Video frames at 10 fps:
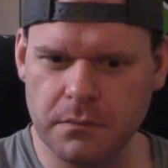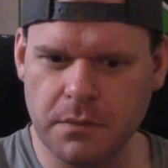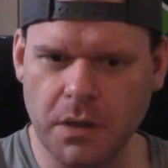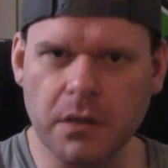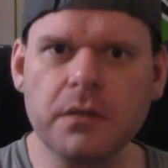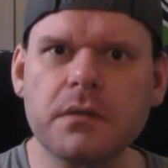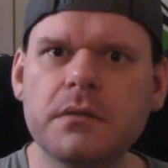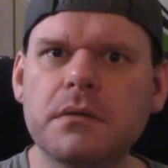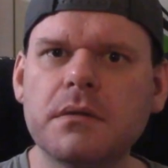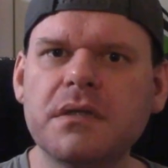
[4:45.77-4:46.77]
hurt,
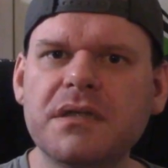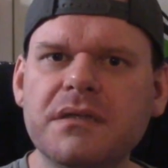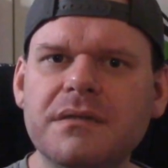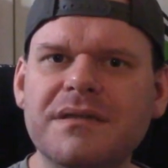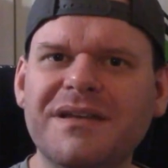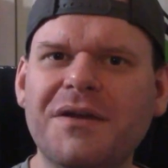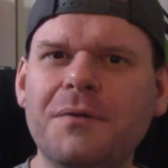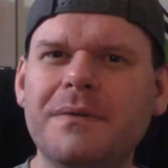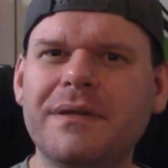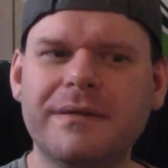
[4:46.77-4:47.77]

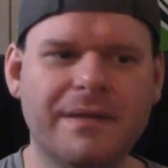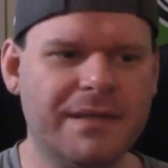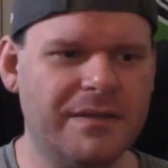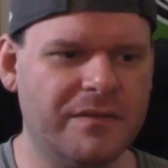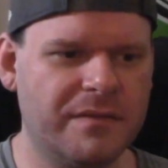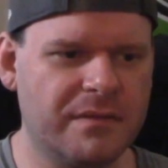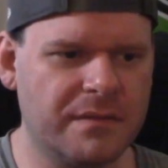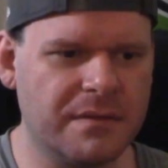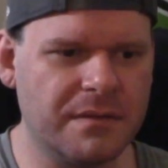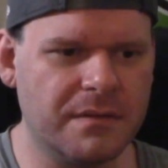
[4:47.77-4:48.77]
that he's,
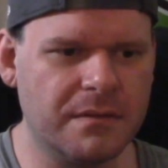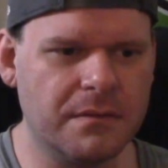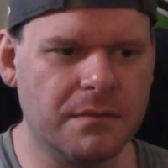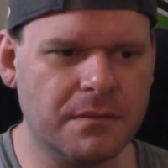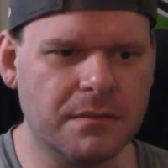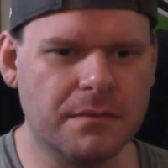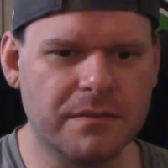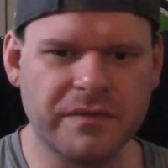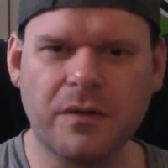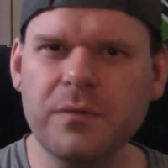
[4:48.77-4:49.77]

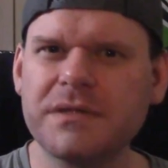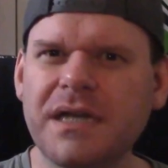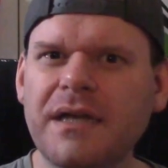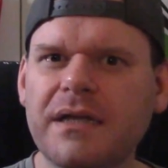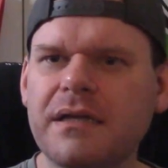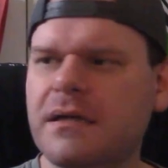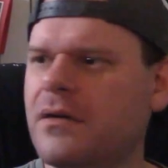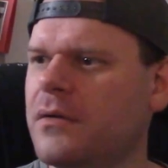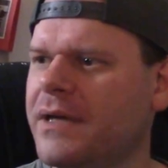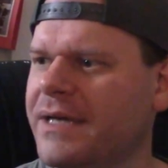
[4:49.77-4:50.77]
so was I,
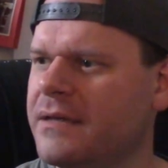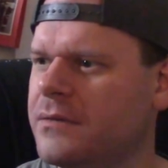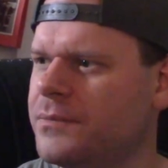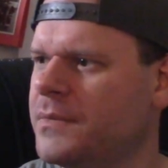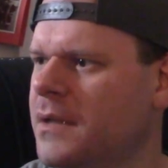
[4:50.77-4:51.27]
like,